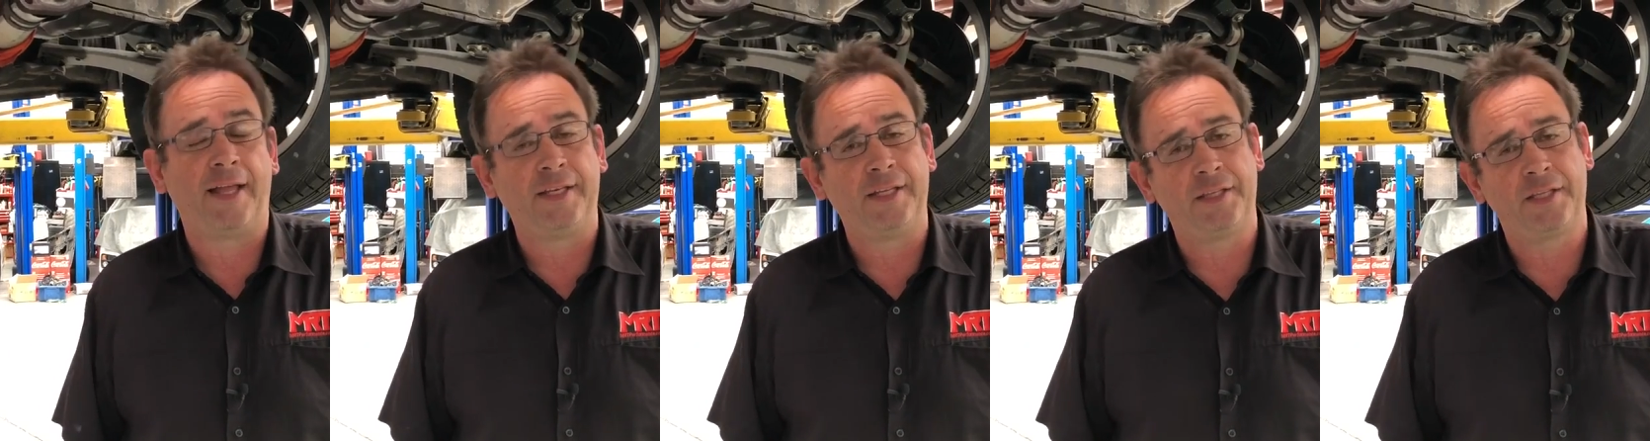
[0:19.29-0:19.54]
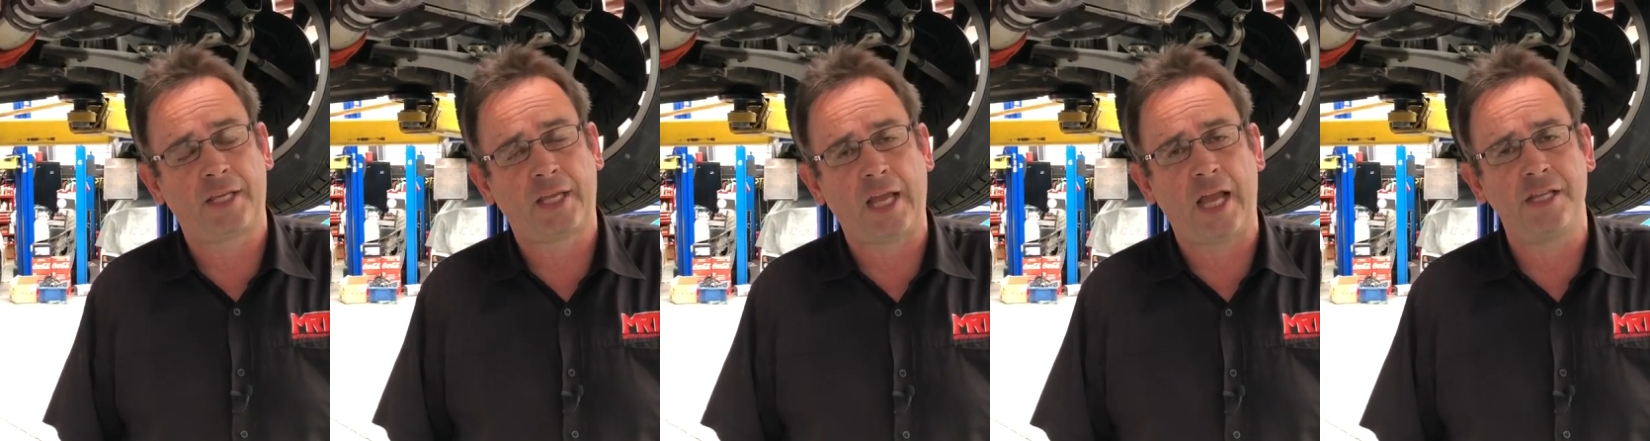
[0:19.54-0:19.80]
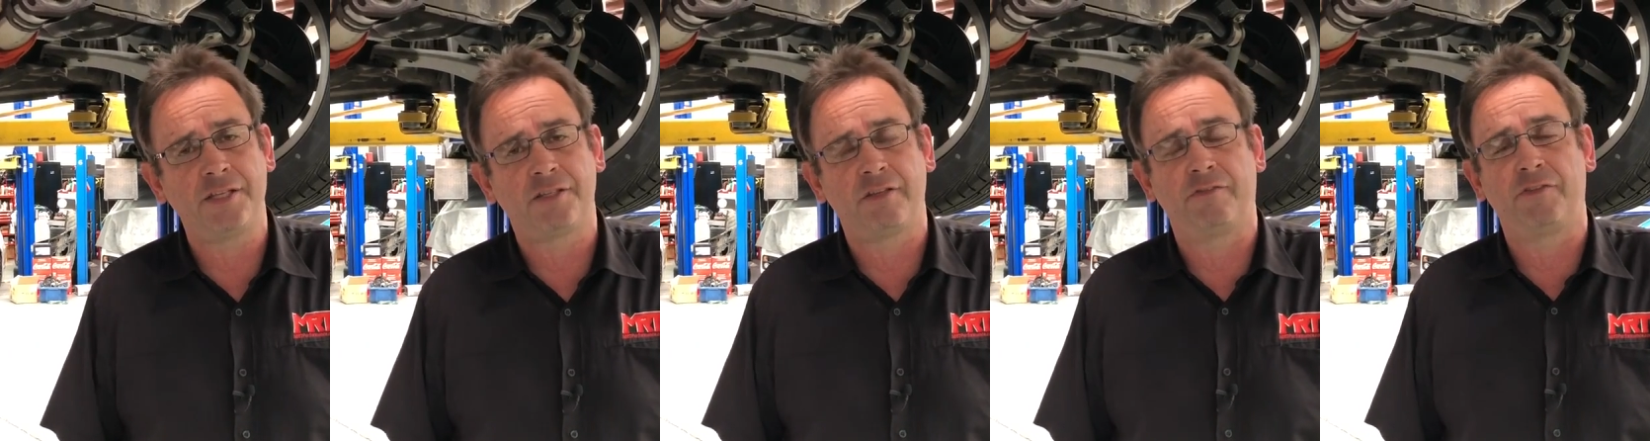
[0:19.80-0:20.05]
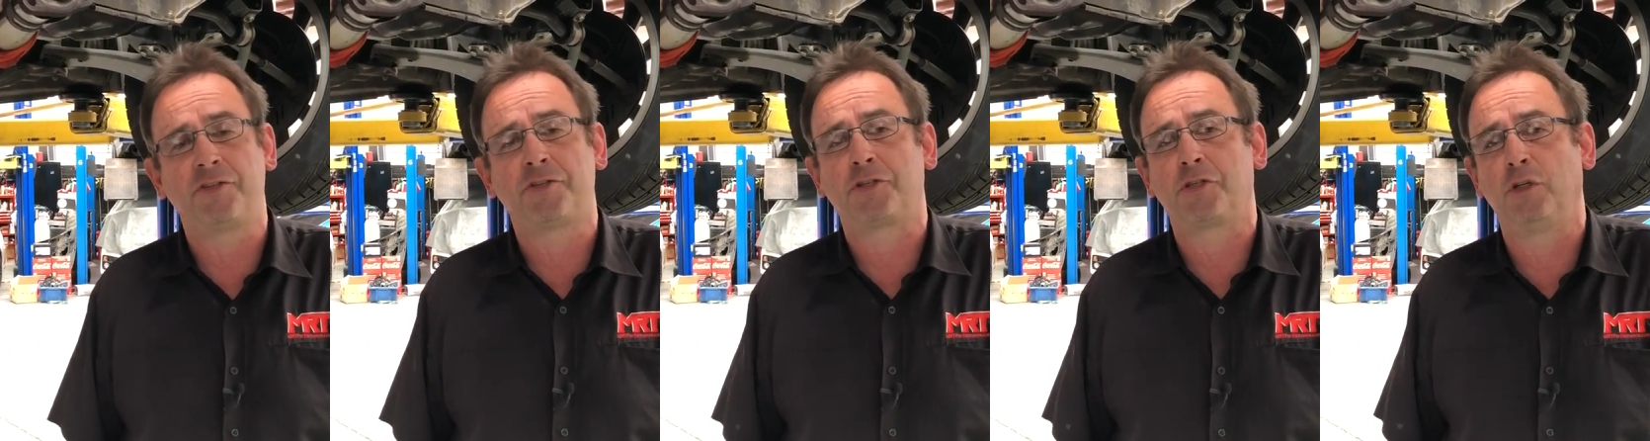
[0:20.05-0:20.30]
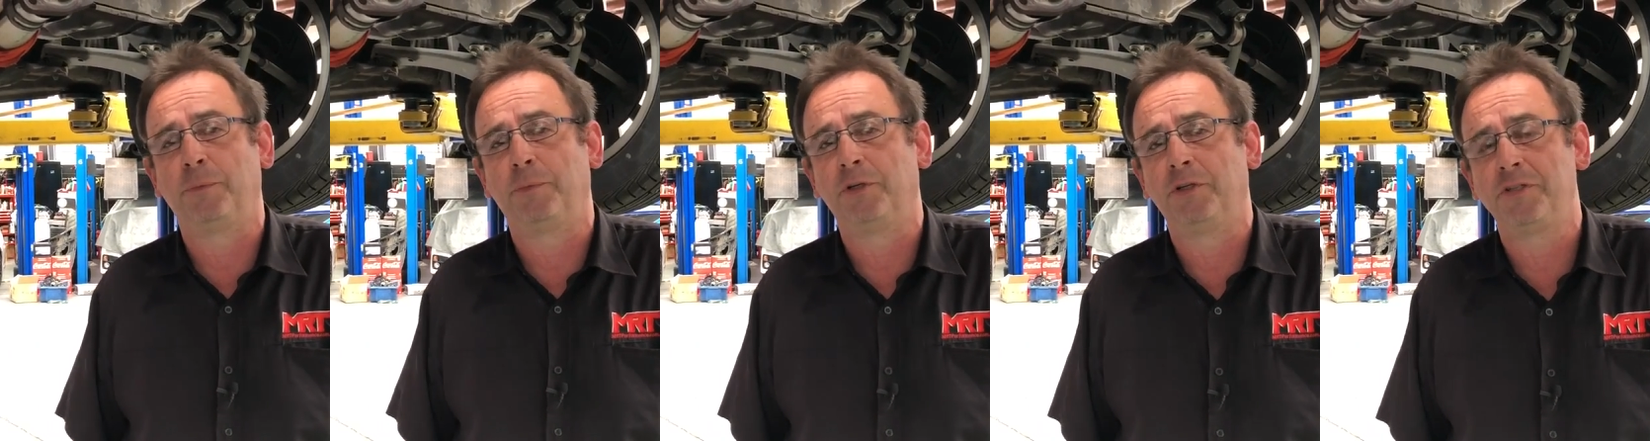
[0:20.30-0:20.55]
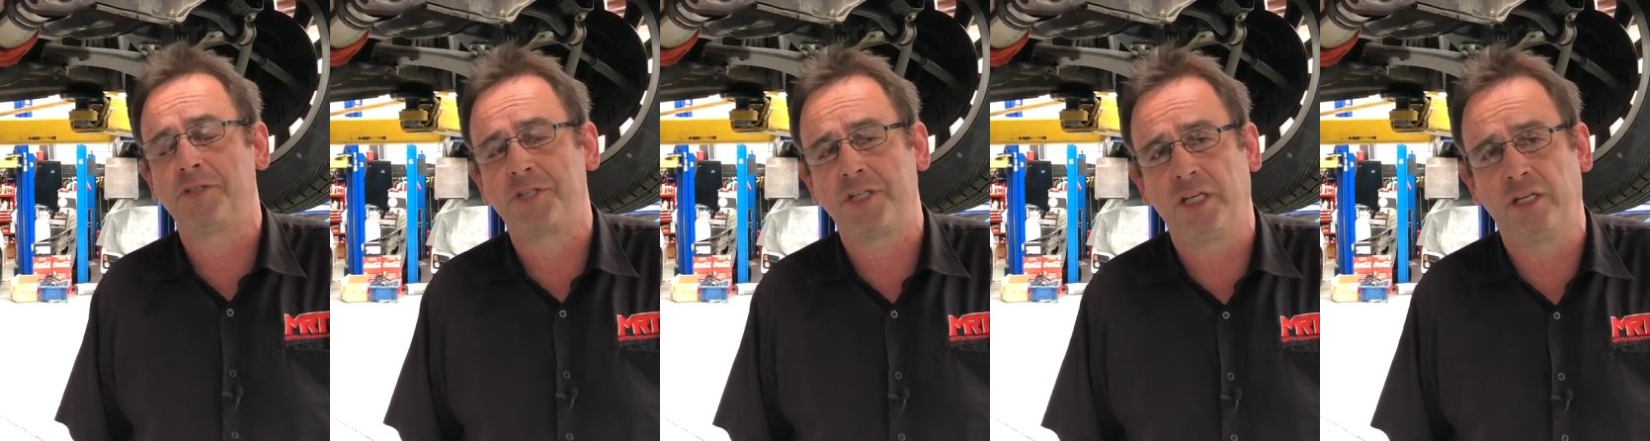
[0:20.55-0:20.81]
And in the case of the
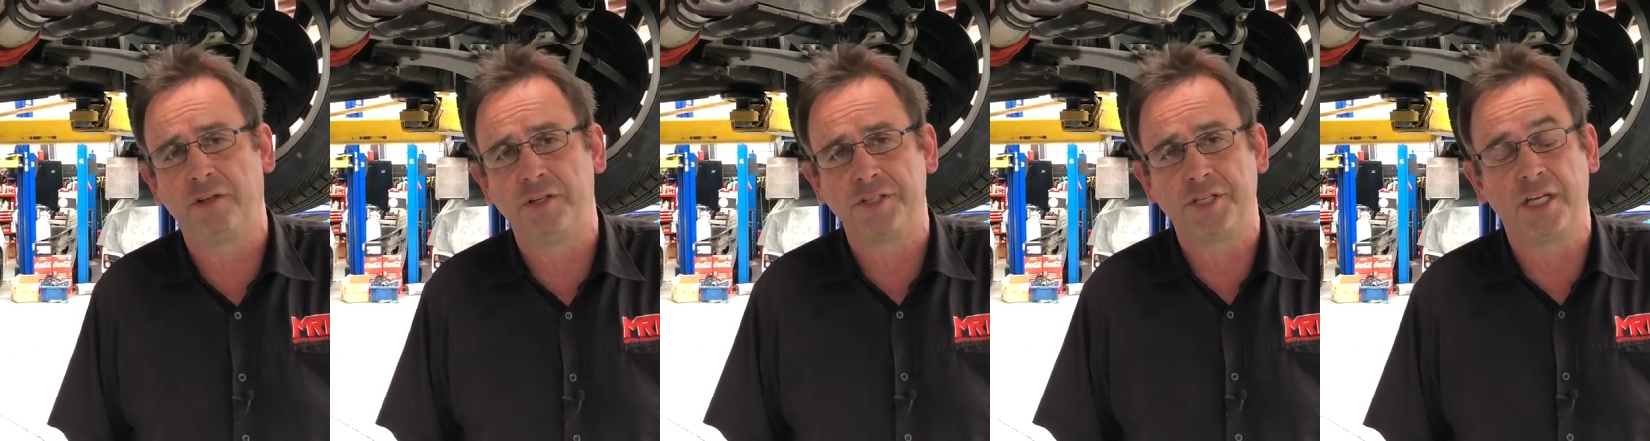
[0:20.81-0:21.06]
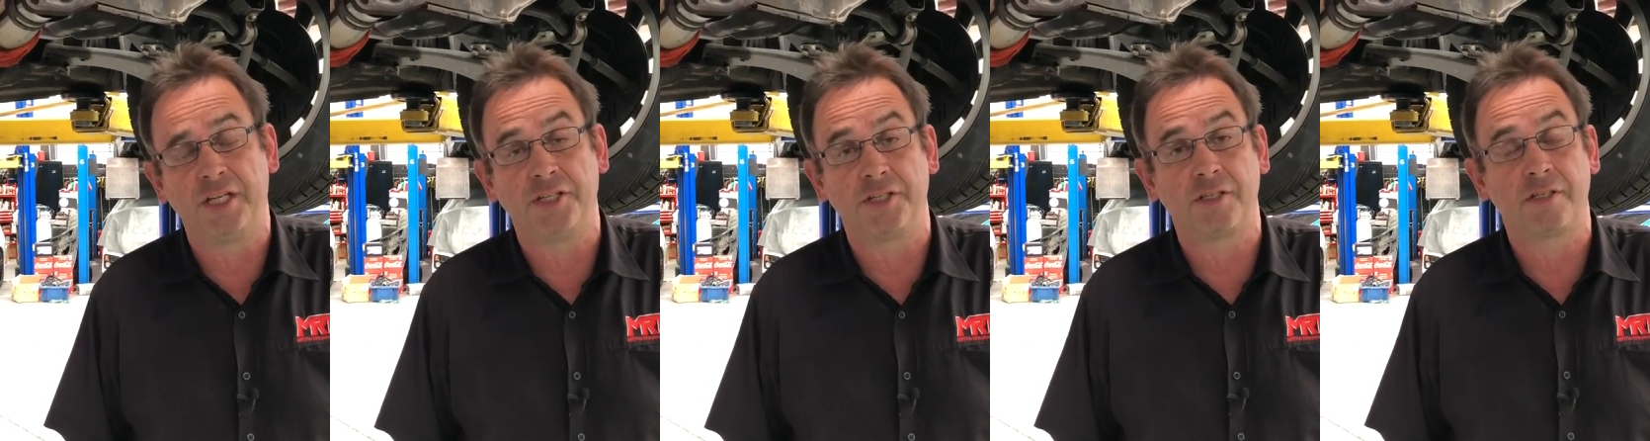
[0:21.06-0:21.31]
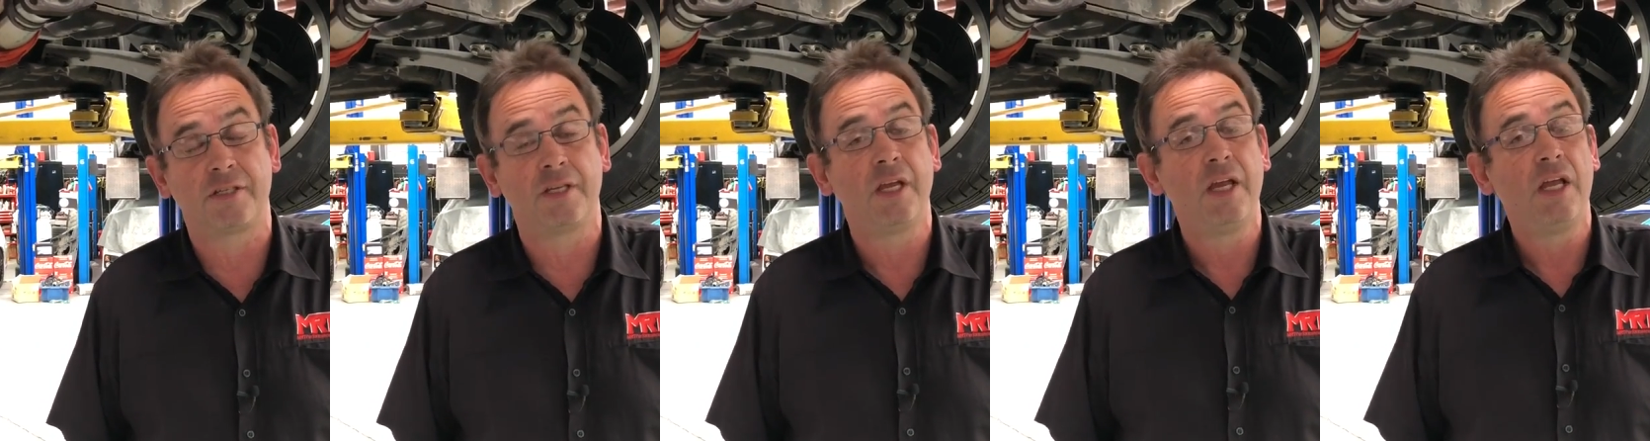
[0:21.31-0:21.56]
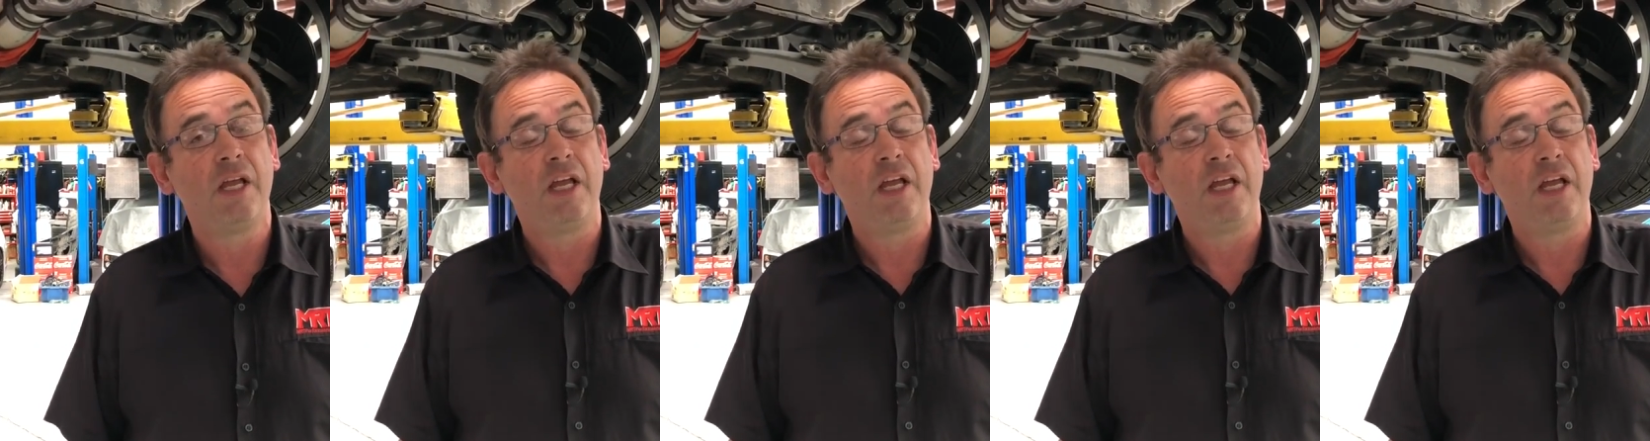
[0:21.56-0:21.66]
Subaru series engines,